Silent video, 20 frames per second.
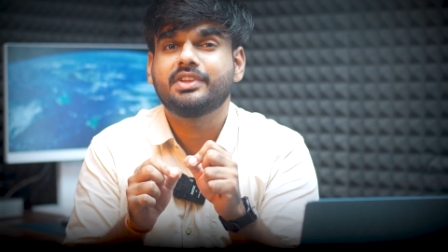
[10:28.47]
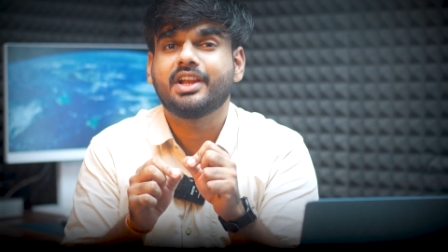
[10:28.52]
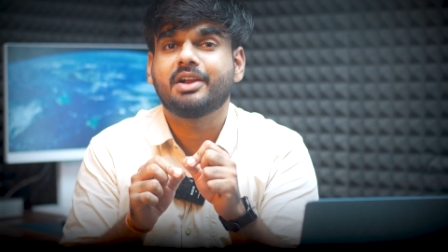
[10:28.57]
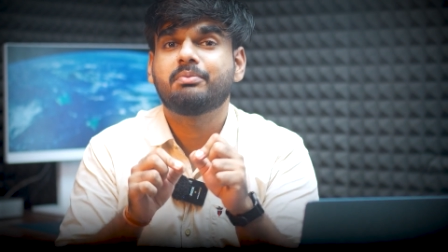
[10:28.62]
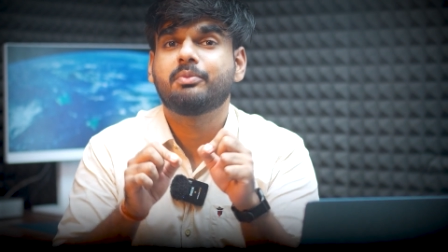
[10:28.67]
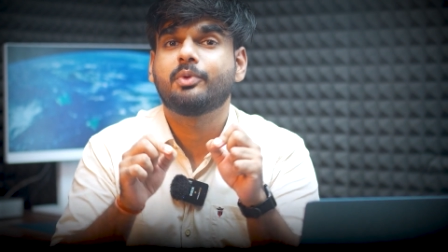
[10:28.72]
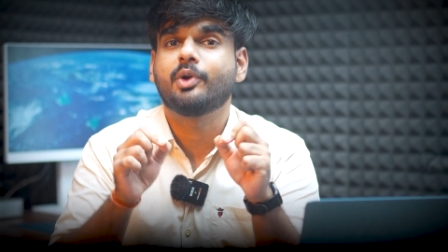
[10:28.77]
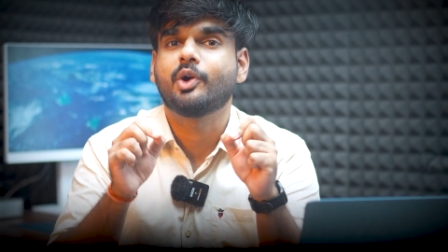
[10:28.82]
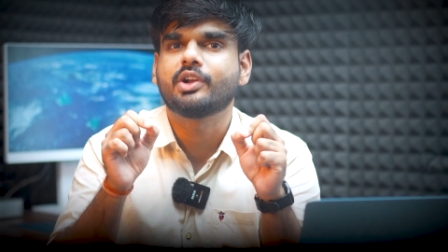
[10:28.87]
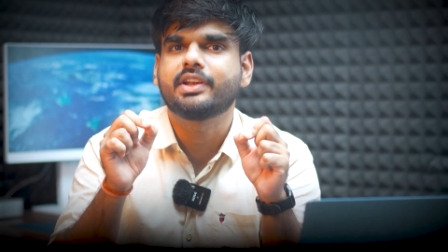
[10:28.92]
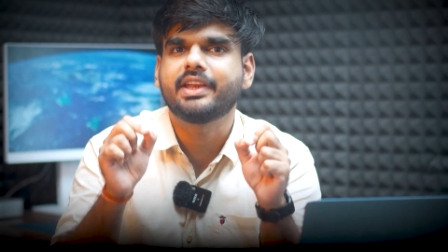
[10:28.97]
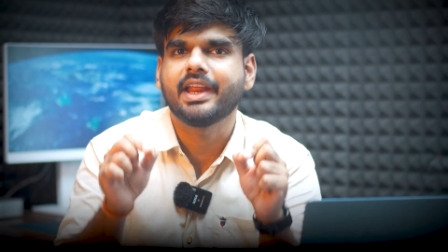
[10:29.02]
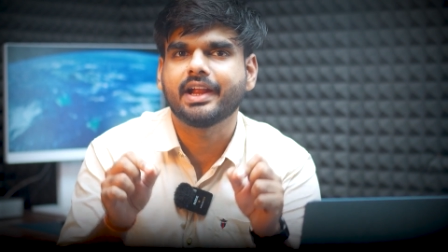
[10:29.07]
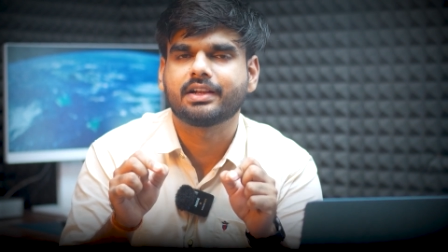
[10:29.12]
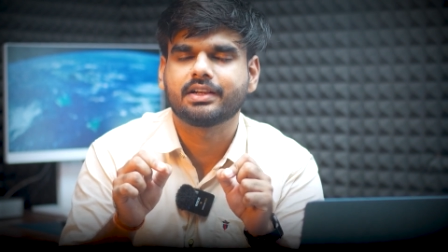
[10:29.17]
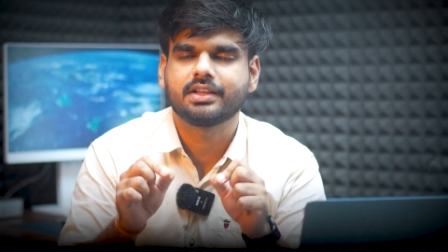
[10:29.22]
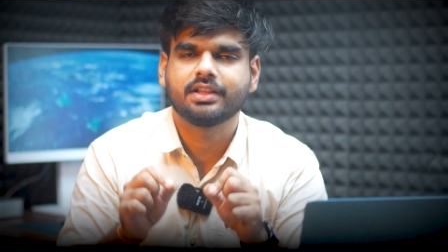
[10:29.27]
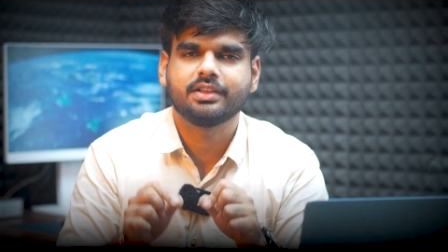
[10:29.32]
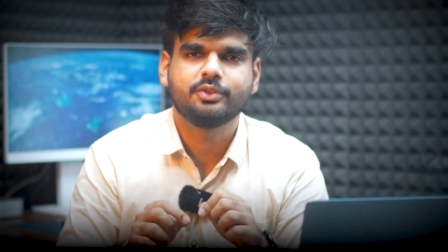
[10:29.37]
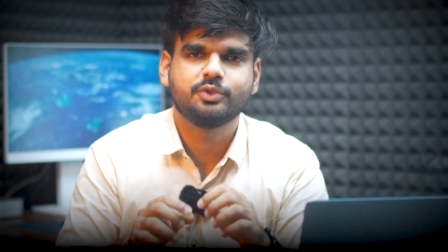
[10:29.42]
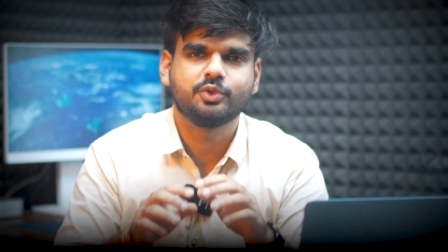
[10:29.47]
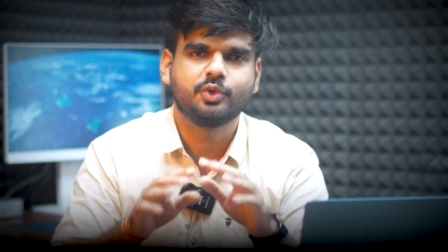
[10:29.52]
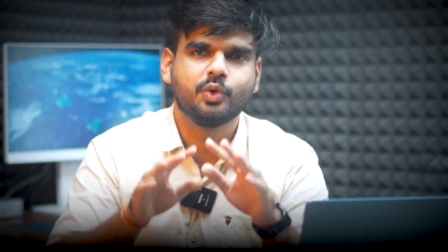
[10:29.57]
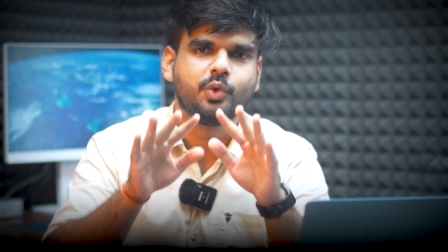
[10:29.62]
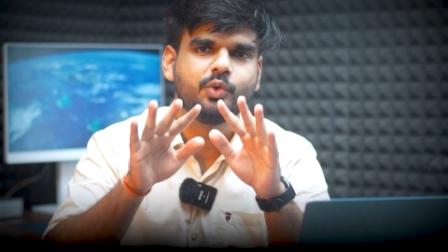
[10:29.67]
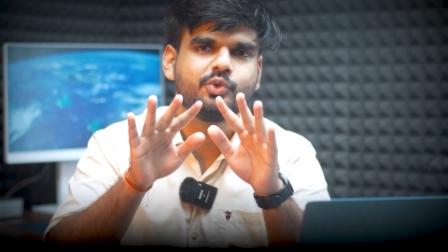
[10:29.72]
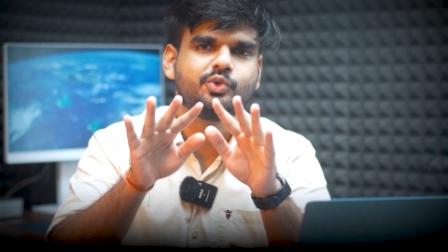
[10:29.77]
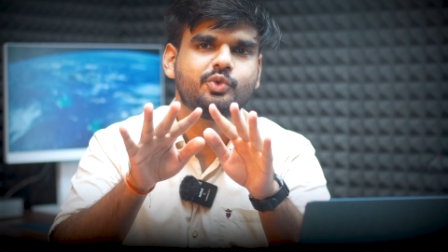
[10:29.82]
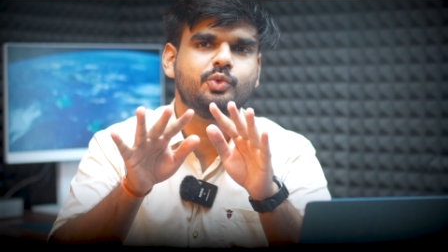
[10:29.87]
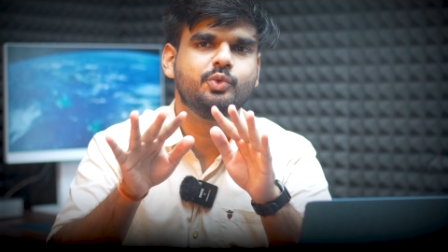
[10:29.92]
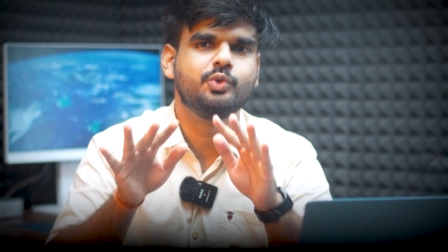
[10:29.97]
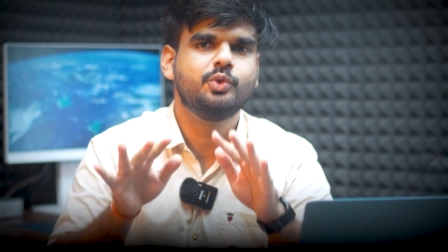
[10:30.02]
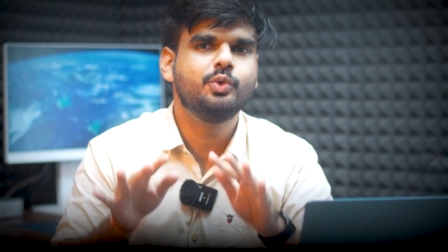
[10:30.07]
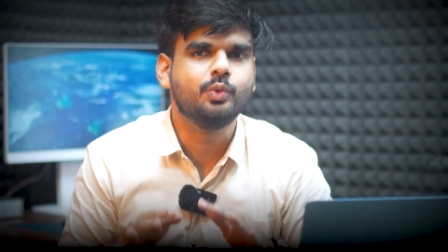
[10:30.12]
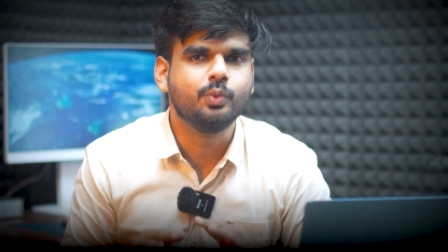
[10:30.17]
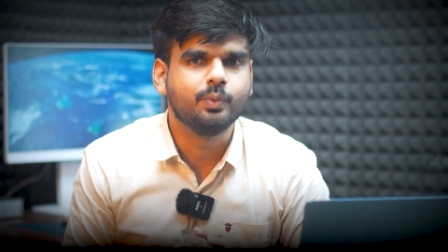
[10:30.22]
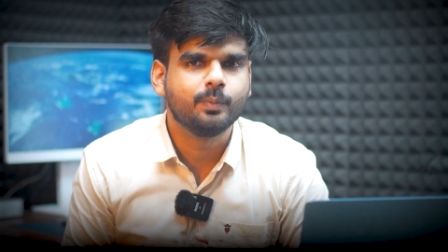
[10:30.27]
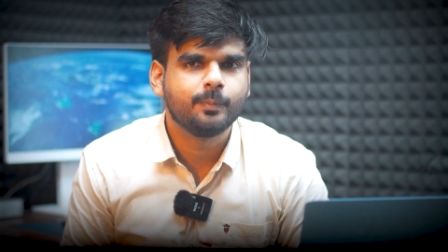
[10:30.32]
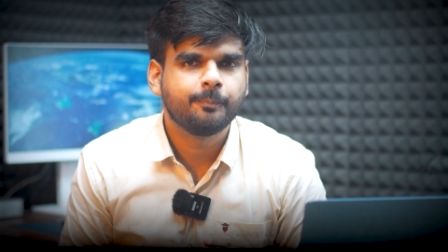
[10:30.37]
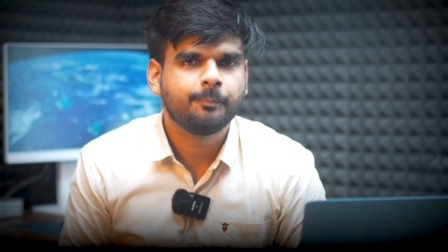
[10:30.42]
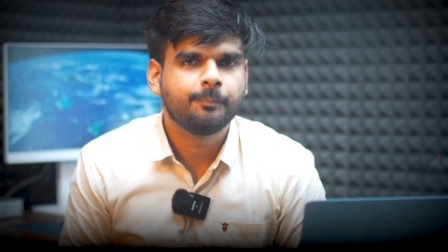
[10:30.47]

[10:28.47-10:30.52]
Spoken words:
that protect those who do.